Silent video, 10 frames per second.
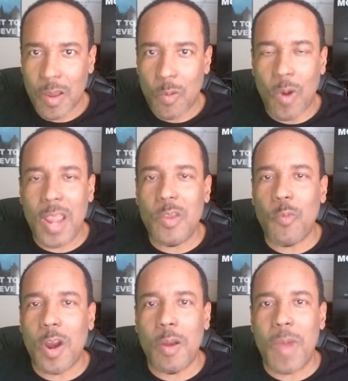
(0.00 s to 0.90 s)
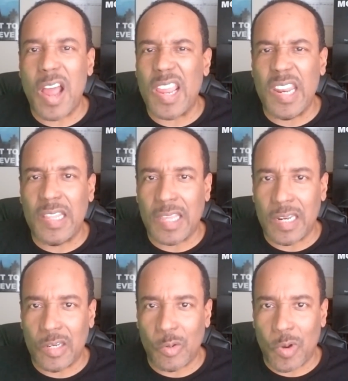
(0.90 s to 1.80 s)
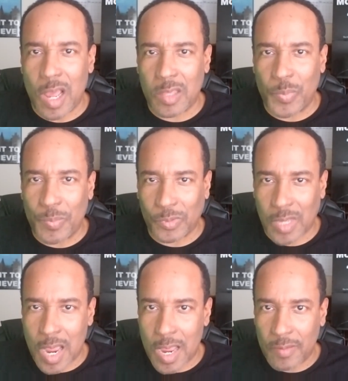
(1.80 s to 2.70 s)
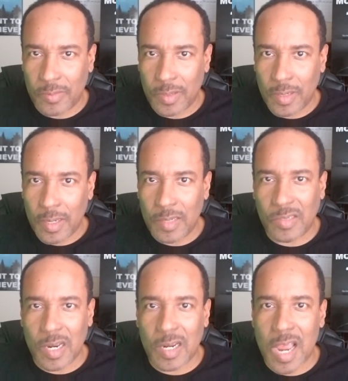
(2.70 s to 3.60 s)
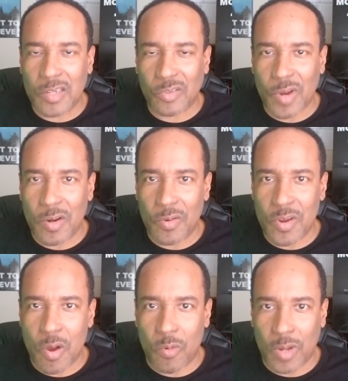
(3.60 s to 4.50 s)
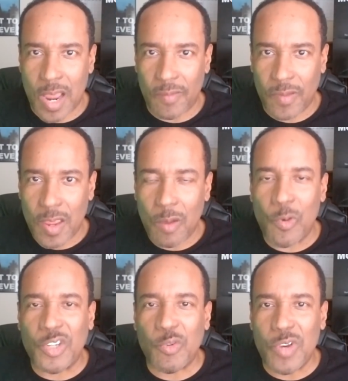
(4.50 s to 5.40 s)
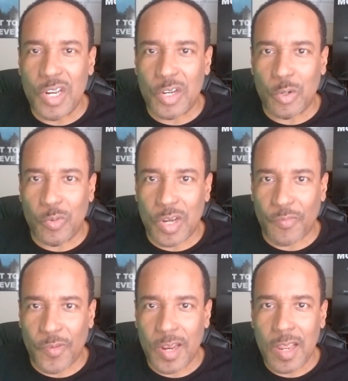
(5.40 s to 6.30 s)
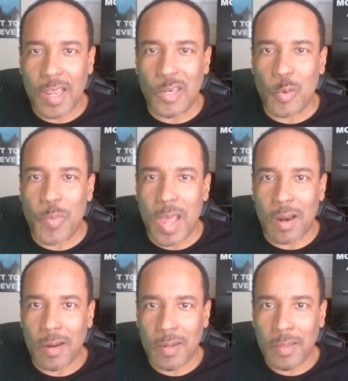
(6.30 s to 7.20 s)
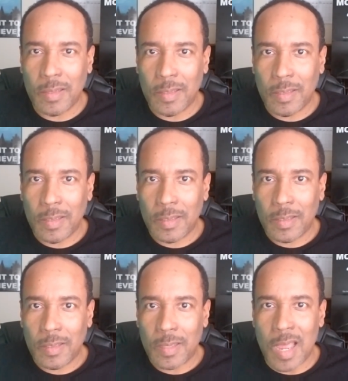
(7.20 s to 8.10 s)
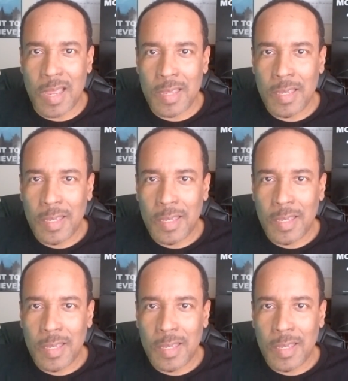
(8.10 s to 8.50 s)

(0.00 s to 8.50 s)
Why are you worried about anything to do with other people's lives instead of concentrating on your own life and what you need to do different and do better. Huh?